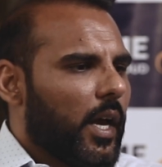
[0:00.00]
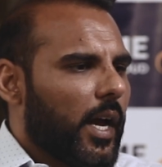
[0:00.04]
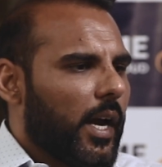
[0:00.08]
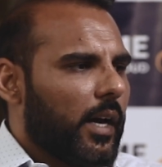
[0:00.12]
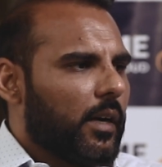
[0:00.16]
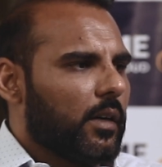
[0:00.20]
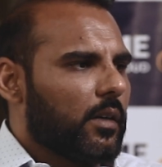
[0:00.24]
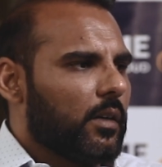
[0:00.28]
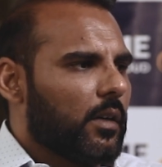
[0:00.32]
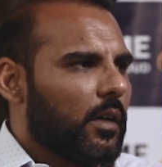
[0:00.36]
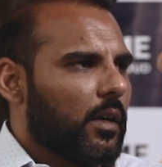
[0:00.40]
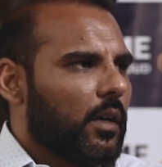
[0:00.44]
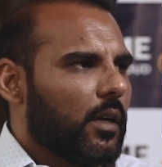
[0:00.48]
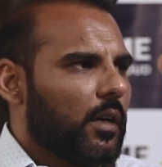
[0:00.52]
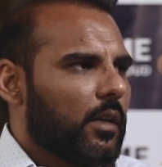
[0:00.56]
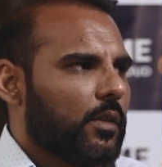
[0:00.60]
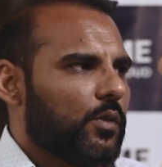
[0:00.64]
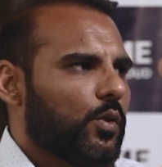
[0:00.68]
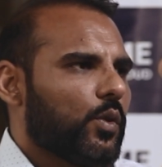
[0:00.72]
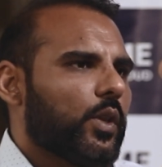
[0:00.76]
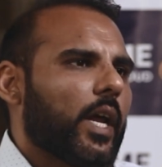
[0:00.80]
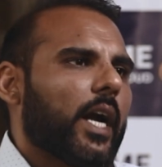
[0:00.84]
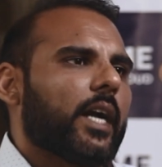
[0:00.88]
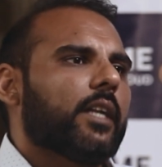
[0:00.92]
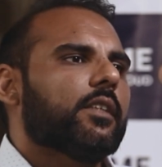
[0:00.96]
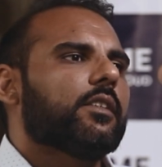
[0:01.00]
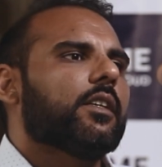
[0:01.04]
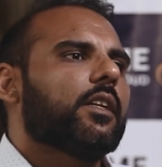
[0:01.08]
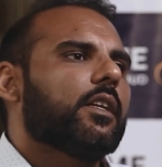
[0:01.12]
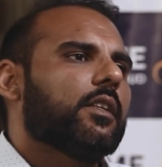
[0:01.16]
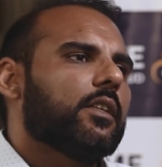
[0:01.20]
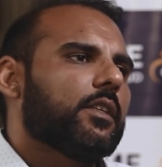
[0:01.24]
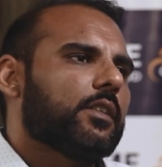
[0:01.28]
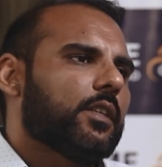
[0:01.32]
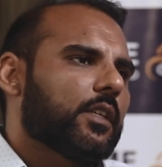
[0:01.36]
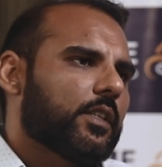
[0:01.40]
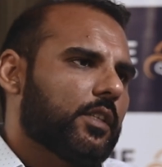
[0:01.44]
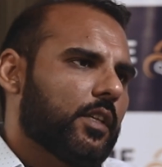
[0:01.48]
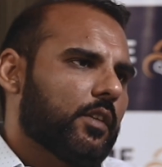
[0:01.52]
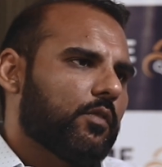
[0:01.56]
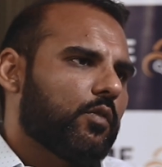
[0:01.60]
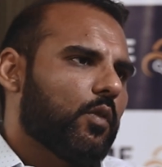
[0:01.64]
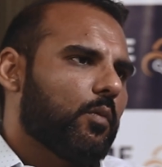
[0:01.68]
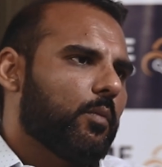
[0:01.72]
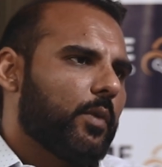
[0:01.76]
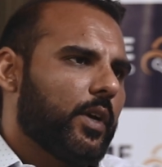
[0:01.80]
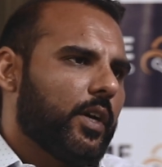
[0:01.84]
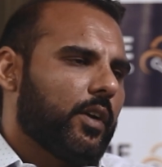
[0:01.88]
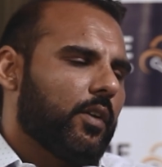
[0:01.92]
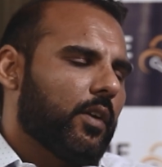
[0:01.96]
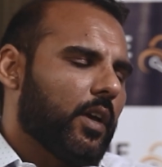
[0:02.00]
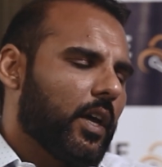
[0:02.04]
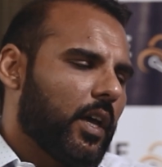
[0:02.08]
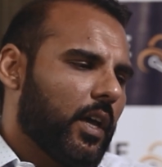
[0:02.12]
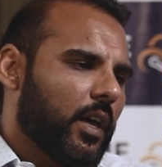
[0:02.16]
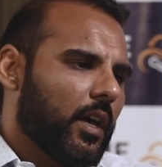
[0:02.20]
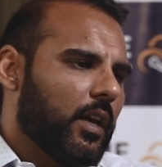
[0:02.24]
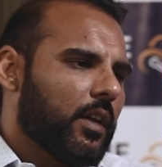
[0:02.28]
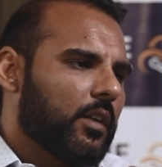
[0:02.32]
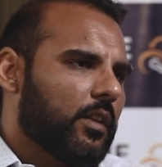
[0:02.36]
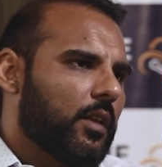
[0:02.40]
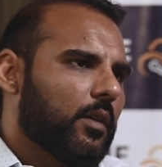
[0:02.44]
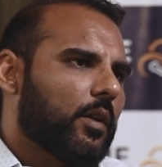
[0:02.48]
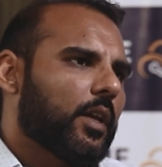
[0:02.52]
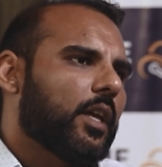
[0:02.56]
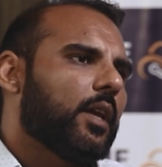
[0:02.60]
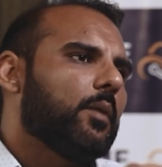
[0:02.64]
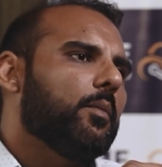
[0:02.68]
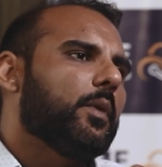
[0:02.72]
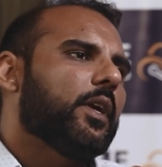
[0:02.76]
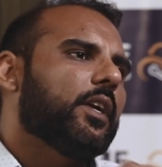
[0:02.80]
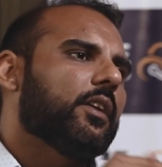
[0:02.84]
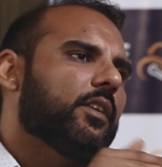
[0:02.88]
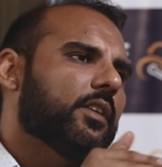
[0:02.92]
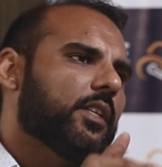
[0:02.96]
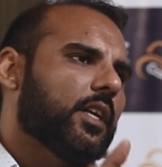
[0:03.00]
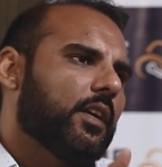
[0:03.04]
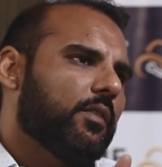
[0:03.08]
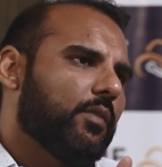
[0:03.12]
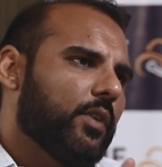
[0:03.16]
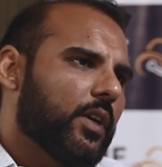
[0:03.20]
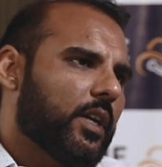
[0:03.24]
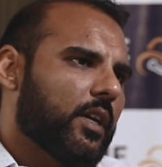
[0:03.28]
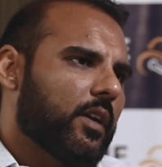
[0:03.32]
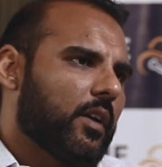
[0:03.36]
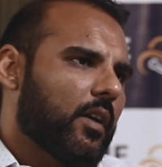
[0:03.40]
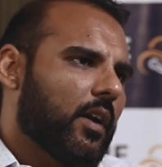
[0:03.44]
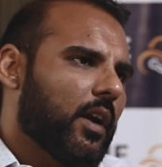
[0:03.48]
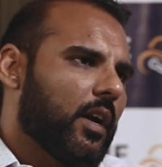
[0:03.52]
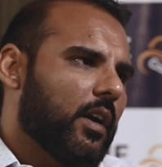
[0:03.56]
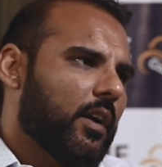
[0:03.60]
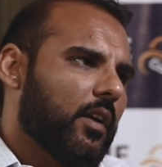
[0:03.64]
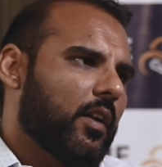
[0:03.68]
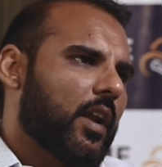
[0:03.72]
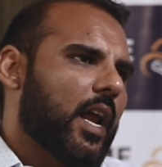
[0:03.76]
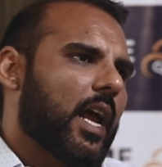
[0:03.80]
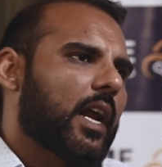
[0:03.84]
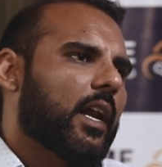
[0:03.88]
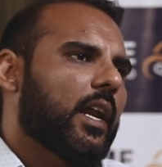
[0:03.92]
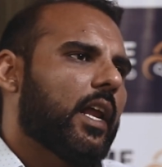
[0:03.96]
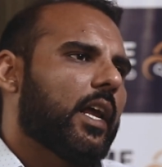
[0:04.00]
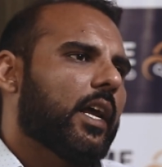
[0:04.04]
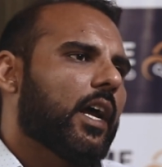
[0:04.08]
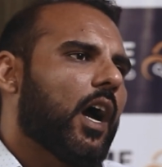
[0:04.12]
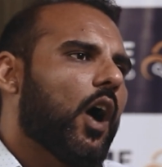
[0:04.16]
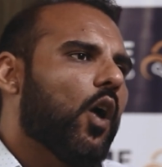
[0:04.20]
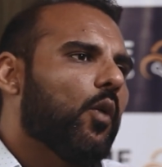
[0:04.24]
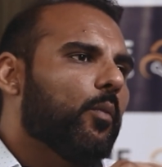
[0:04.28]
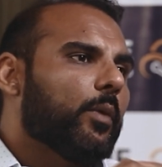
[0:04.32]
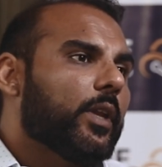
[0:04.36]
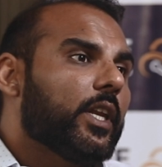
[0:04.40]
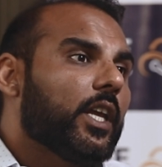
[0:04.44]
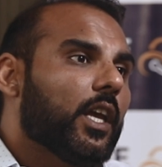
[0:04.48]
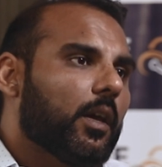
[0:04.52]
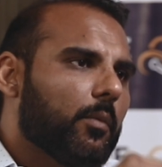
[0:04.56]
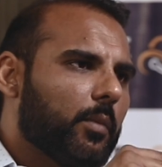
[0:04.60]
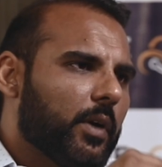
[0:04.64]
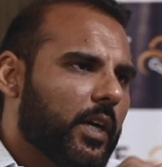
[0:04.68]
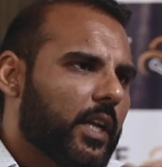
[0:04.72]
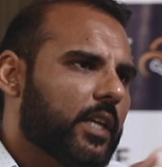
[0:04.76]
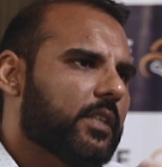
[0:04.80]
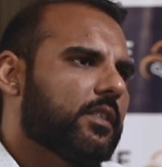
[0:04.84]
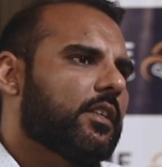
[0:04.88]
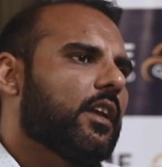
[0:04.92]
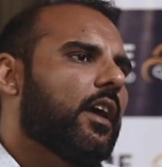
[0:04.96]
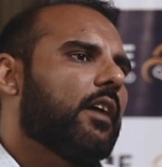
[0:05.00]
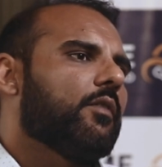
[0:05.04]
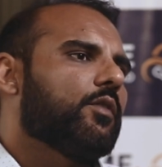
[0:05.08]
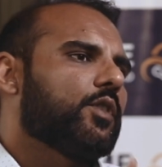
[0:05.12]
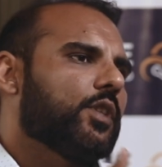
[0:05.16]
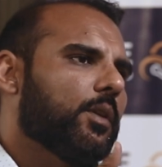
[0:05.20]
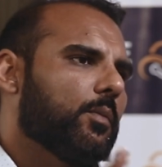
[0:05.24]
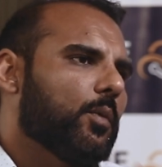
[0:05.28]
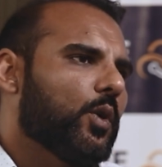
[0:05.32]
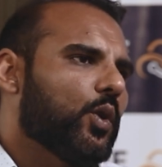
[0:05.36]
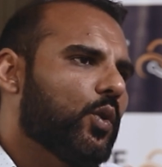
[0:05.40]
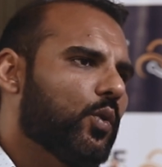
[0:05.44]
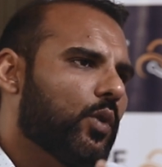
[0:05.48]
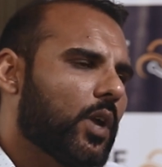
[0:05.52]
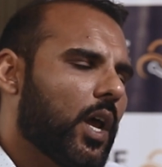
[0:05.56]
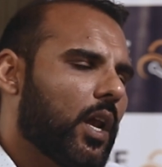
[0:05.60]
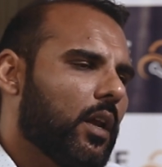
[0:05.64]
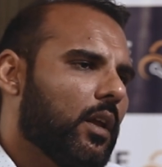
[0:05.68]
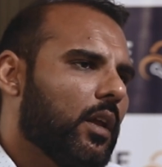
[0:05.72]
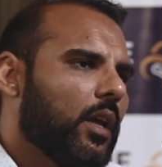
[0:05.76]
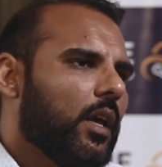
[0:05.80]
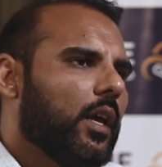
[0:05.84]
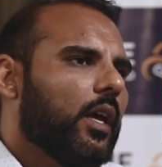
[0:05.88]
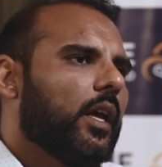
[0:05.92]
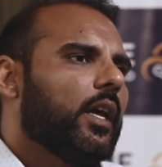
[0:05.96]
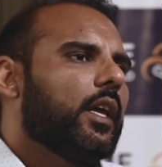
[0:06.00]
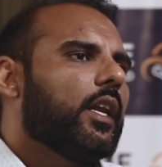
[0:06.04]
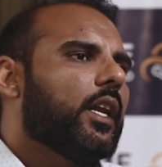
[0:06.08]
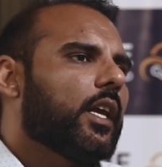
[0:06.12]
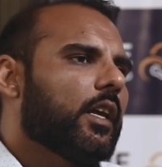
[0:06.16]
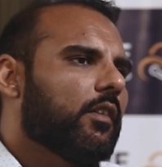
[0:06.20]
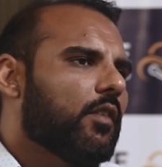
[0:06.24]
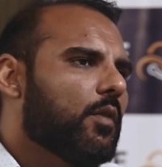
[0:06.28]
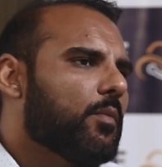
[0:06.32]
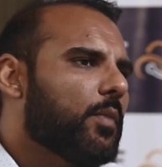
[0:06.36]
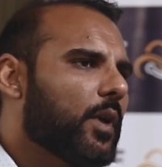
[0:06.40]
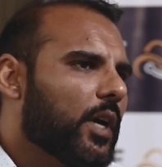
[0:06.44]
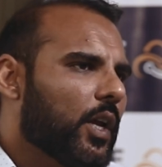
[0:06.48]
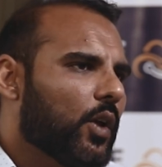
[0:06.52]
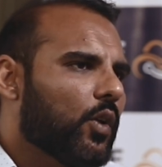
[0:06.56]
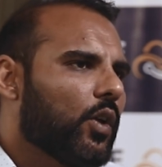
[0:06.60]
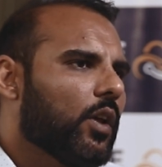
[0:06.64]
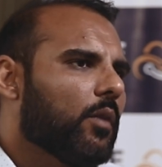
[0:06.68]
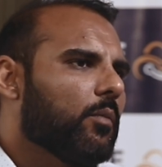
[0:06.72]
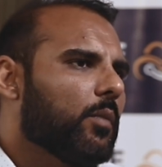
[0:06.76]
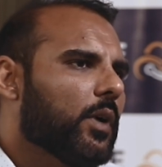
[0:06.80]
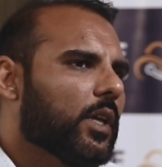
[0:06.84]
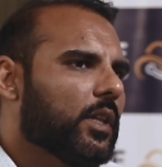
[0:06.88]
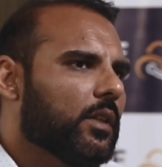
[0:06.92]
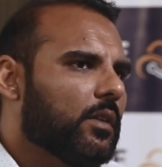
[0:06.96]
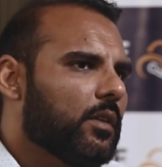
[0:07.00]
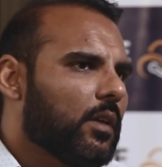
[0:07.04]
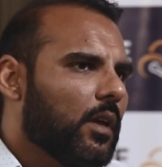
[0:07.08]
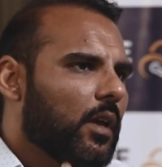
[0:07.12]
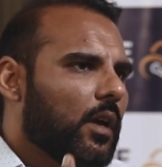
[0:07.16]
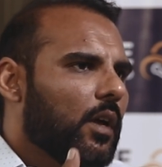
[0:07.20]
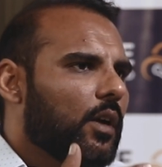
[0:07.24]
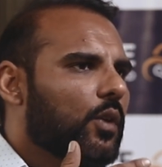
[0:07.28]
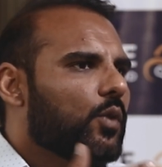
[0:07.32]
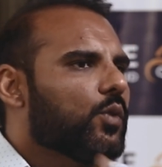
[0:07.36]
and so that is another successful metric, another key metric that we track, like how many A/B tests I was able to run in a given particular month,